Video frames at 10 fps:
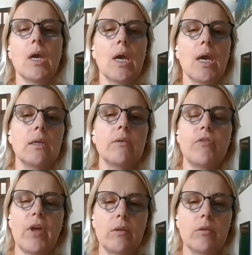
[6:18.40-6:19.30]
And if
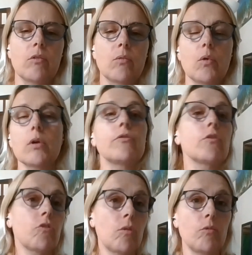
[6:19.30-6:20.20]
that doesn't work, for
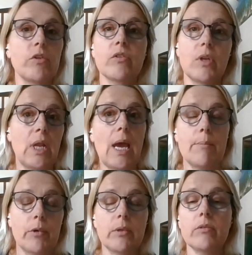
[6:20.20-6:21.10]
some reason it
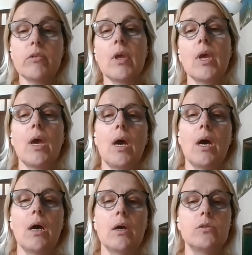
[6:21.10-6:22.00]
happens,
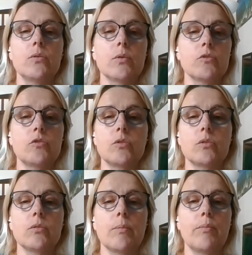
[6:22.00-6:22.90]
you want
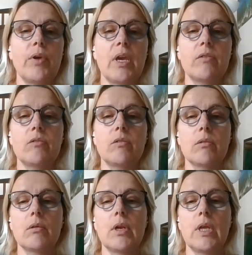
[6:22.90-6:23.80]
to paste
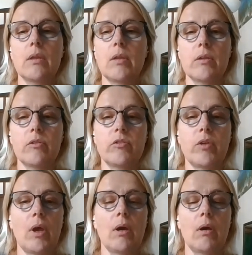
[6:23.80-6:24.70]
the link that's
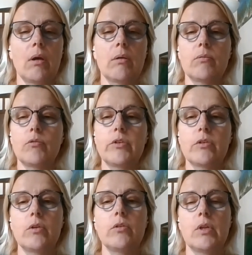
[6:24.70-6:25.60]
written
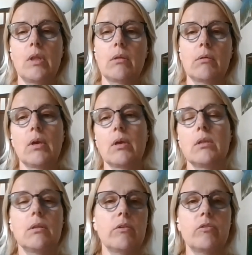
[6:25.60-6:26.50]
underneath, okay? And
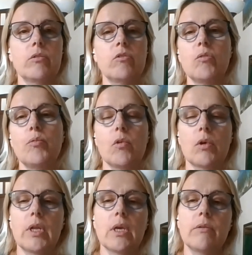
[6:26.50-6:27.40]
then there's a support
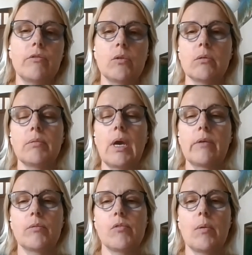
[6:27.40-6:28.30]
link if you have
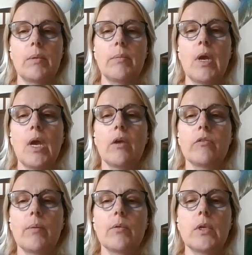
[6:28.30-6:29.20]
a problem.
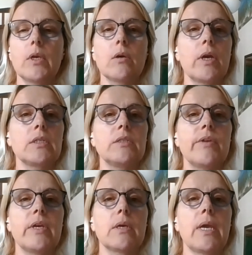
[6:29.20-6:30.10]
So I'm gonna click on
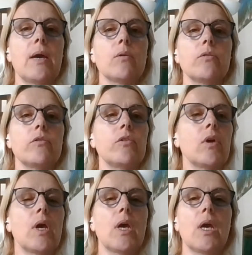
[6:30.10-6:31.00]
activate account,
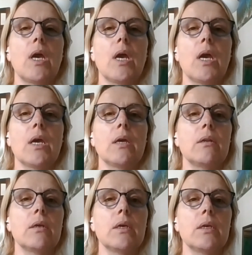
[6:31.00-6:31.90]
and
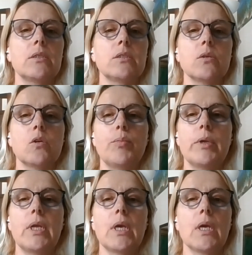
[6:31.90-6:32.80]
it's
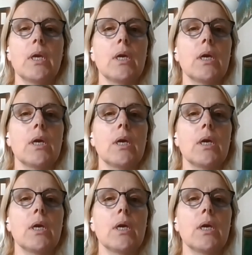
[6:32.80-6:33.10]
opening